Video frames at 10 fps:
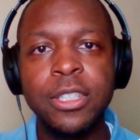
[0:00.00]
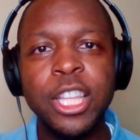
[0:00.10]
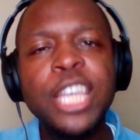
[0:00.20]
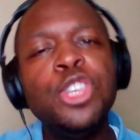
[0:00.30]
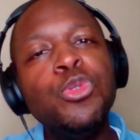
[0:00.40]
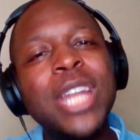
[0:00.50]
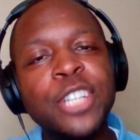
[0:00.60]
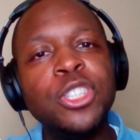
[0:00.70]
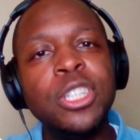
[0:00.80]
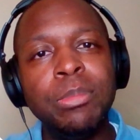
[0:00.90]
Like you would
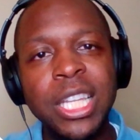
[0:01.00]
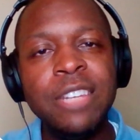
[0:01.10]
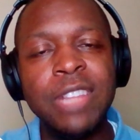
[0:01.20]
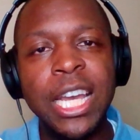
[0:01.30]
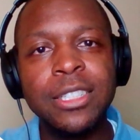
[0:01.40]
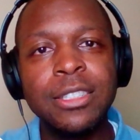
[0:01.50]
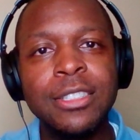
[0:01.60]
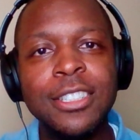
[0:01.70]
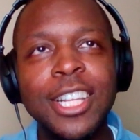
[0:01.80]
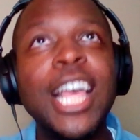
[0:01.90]
actually believe that.
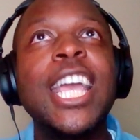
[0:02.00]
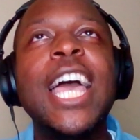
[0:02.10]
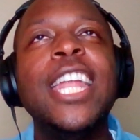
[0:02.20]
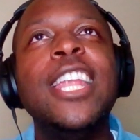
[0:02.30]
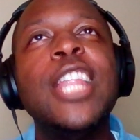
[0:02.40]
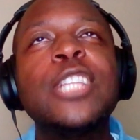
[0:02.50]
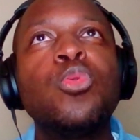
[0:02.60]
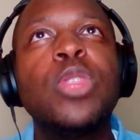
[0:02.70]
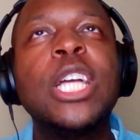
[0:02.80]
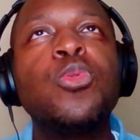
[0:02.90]
Like, and that's,
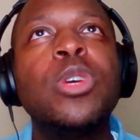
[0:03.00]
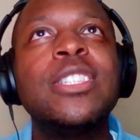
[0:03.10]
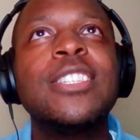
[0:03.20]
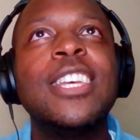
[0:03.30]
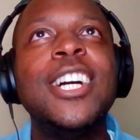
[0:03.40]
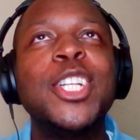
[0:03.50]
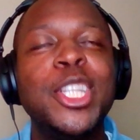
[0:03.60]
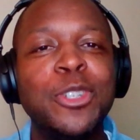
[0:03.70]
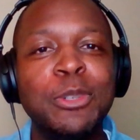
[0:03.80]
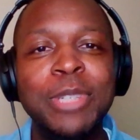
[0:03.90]
that's what's
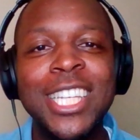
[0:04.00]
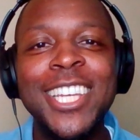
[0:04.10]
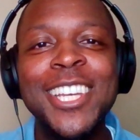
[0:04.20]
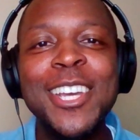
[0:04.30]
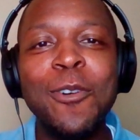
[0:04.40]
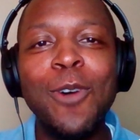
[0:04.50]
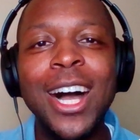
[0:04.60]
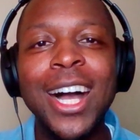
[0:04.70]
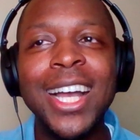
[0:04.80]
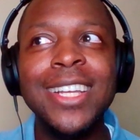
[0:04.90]
unclear to me
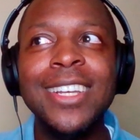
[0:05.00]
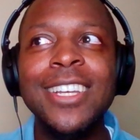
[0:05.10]
why